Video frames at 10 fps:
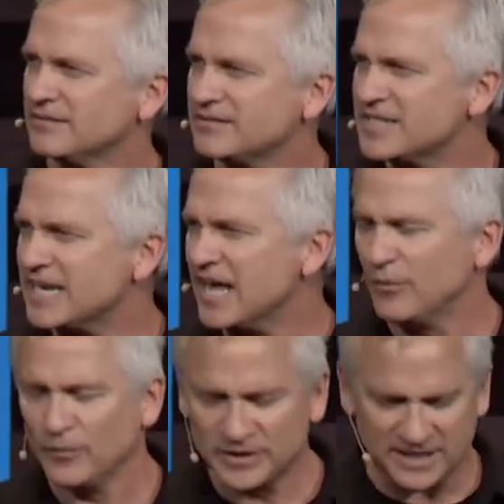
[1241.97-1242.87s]
sit
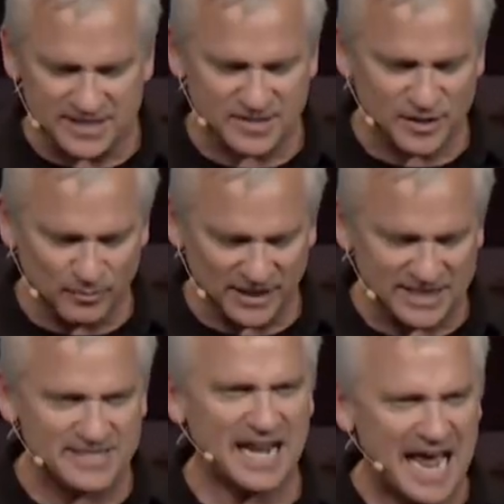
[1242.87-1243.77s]
down with these
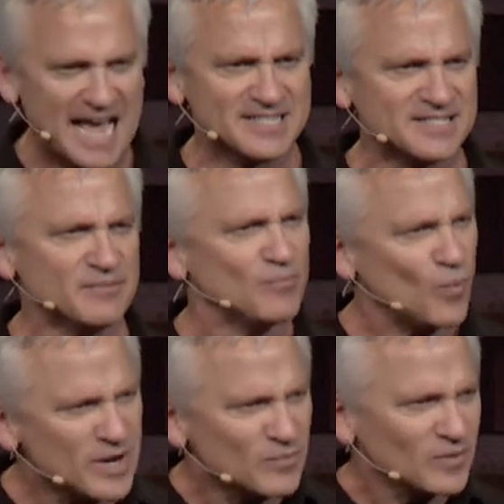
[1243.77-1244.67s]
siblings and ask them,
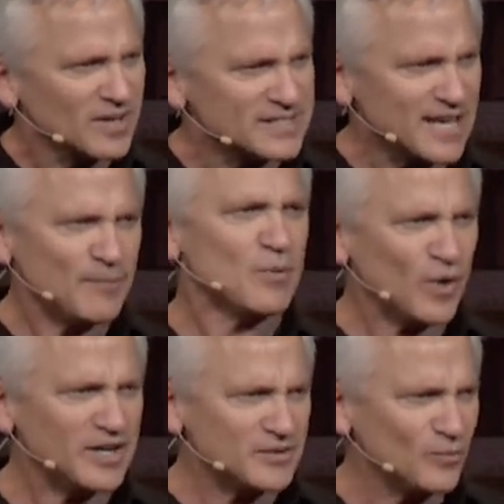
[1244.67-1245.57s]
"What? Tell me,
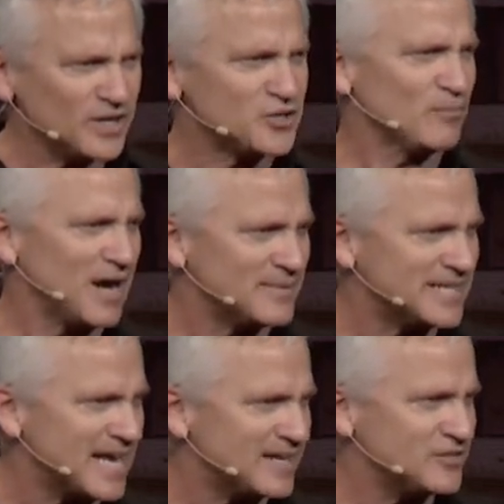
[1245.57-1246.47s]
what did what did your mom and
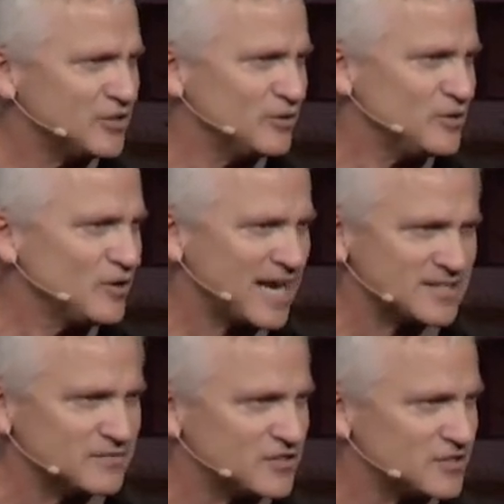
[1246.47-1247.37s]
dad do? You
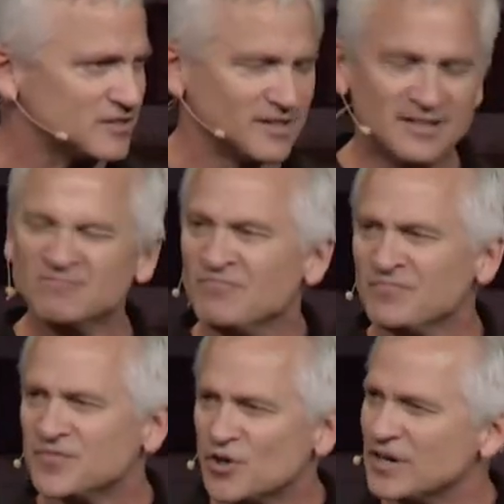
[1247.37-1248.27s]
guys have just
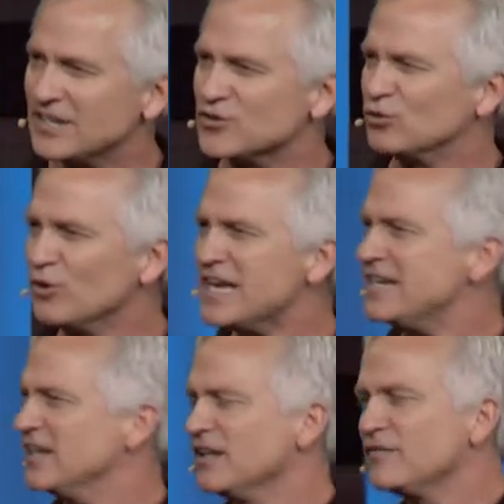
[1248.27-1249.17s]
turned out so
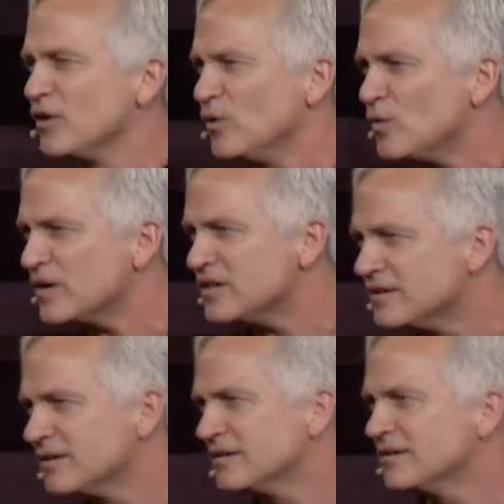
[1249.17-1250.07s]
great. You love the Lord,
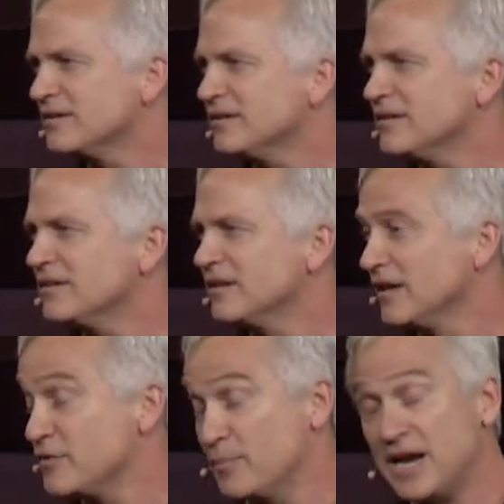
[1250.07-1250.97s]
you
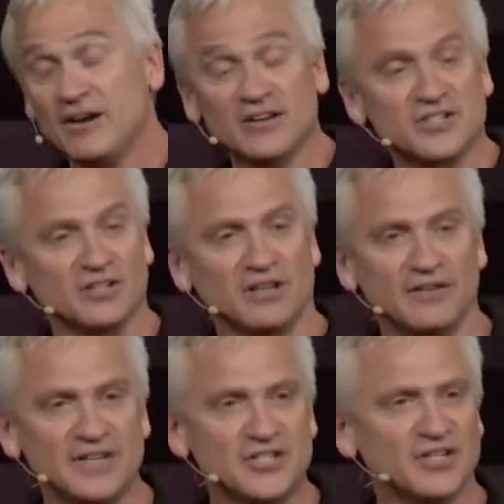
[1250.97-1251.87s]
love your parents, you
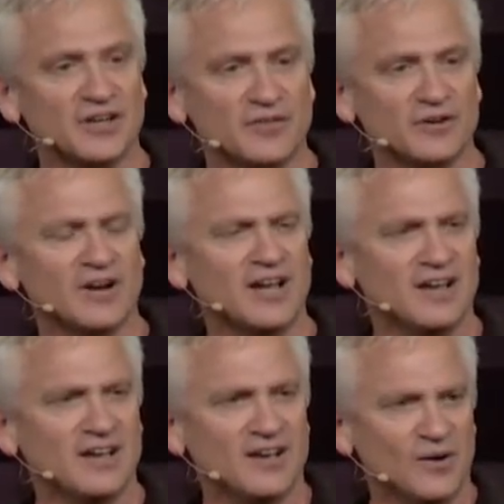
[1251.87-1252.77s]
love each other.
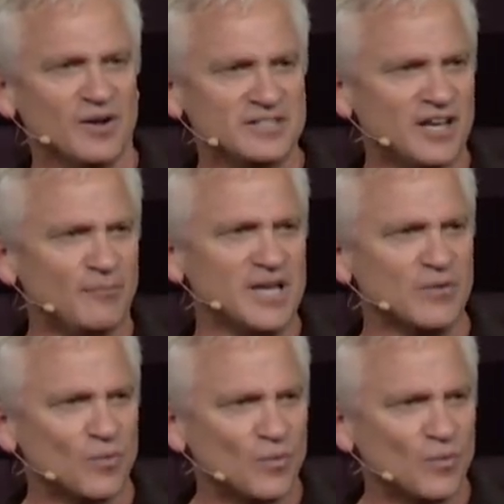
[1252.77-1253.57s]
Tell me,